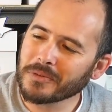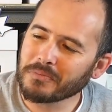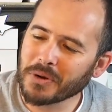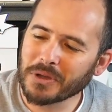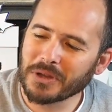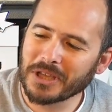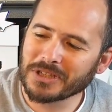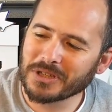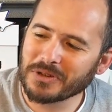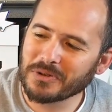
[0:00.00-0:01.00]
Pretty good
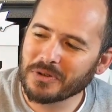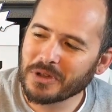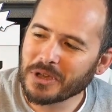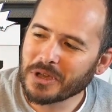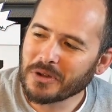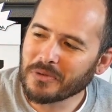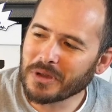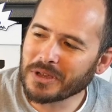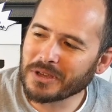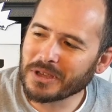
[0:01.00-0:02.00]
issue.
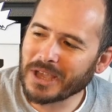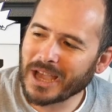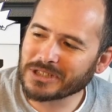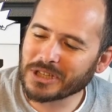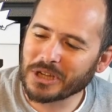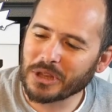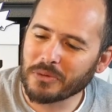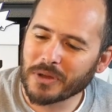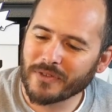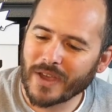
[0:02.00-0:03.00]
We actually get a little
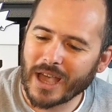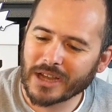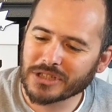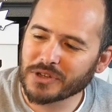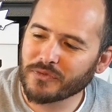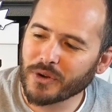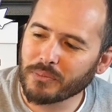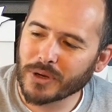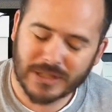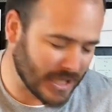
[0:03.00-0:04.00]
bit of action from
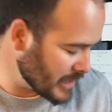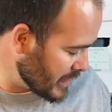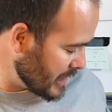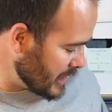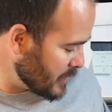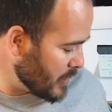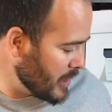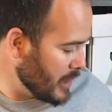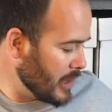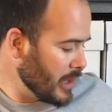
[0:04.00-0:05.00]
Princess in this
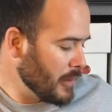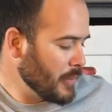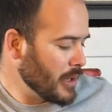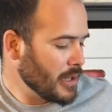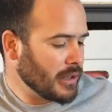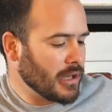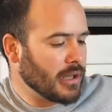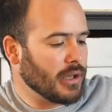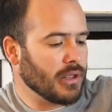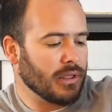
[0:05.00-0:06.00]
one. But
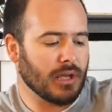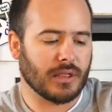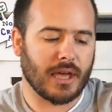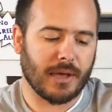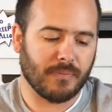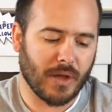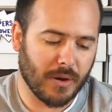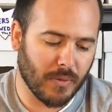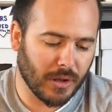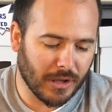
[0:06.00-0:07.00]
the thing that I
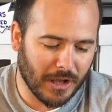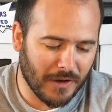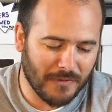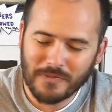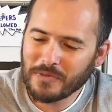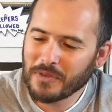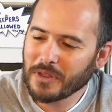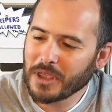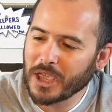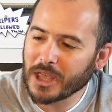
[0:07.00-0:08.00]
really love,
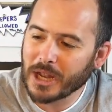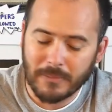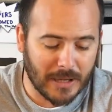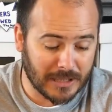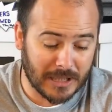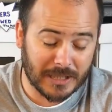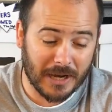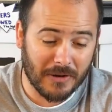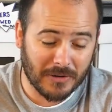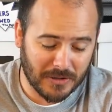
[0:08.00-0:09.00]
and I miss this
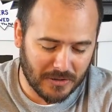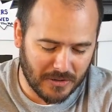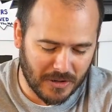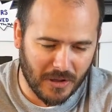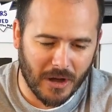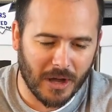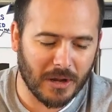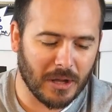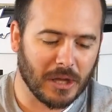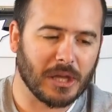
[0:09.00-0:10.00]
character a lot,
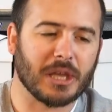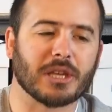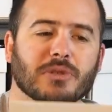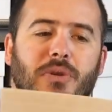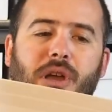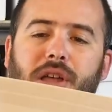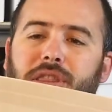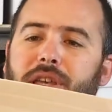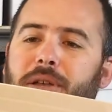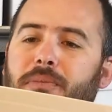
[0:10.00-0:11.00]
is we get
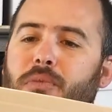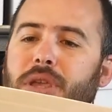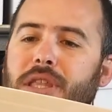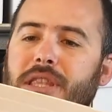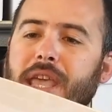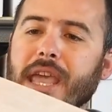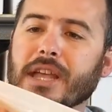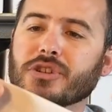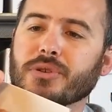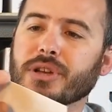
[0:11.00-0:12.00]
the
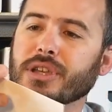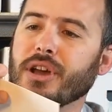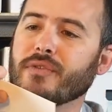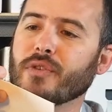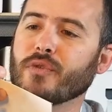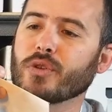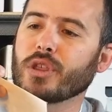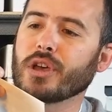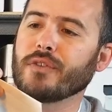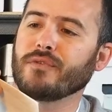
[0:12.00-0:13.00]
Andrea cover for
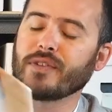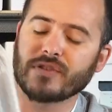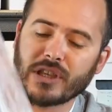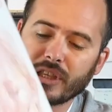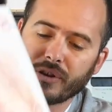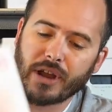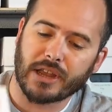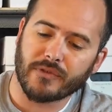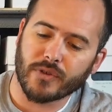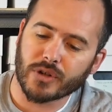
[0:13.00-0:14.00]
the 15-year
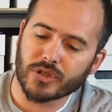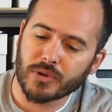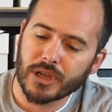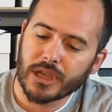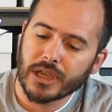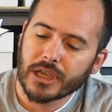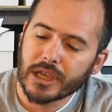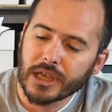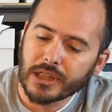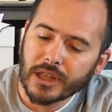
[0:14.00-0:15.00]
anniversary,
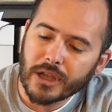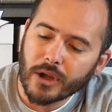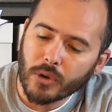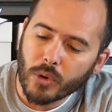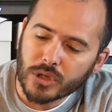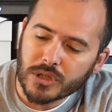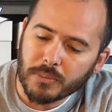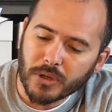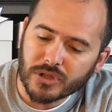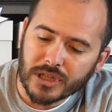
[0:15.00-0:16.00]
and of course the
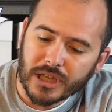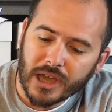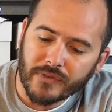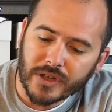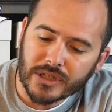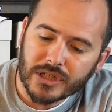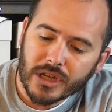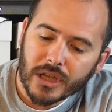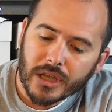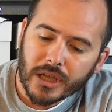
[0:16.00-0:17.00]
Bill Sienkiewicz.
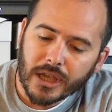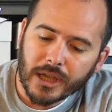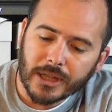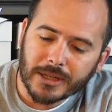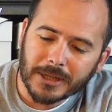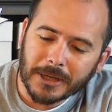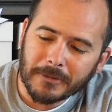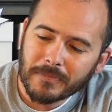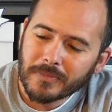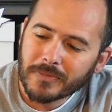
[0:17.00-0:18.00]

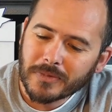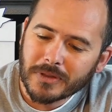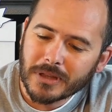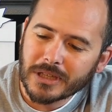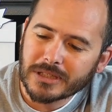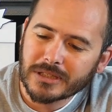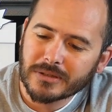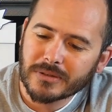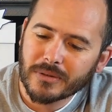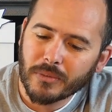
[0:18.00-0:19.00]
And
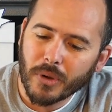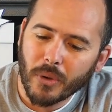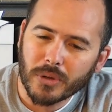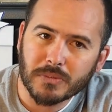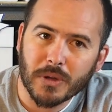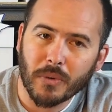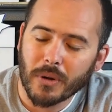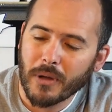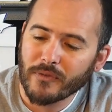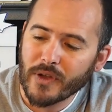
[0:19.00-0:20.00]
this will always be one
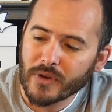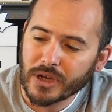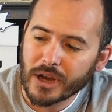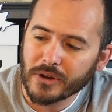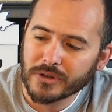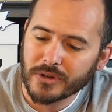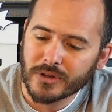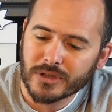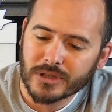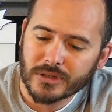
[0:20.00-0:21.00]
of my favorite
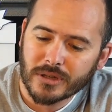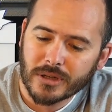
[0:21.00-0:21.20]
characters.